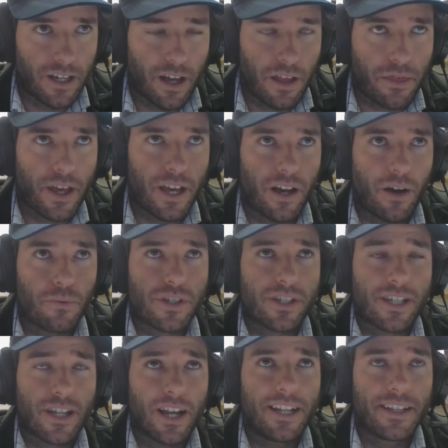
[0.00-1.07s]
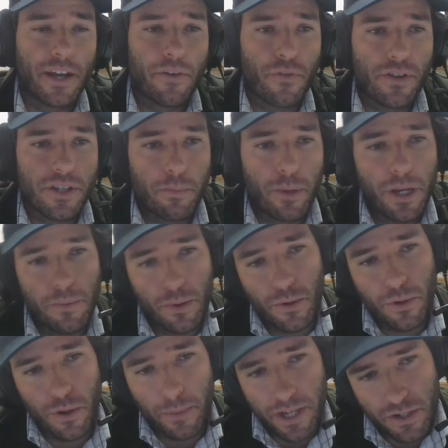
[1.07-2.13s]
I think I was slightly different to
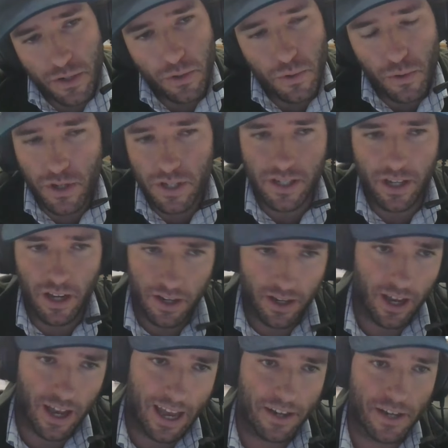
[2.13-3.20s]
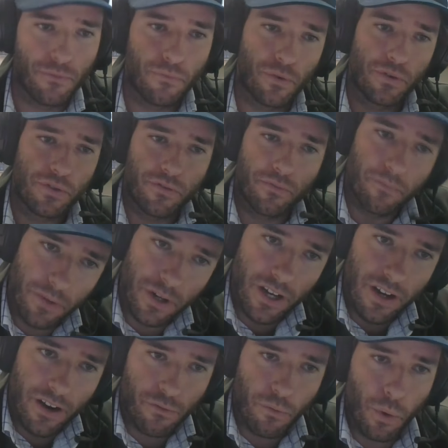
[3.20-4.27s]
people at my school because I had an influence from
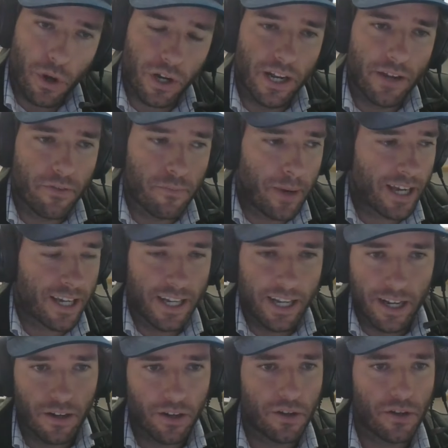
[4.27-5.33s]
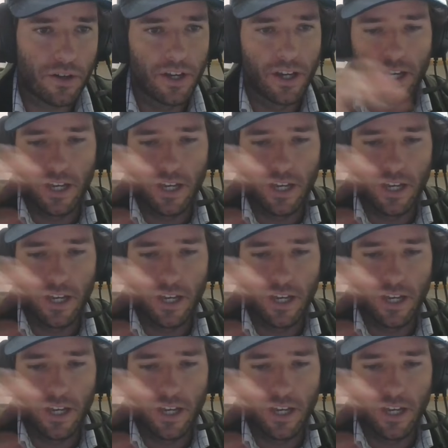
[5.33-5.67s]
when I lived back in England.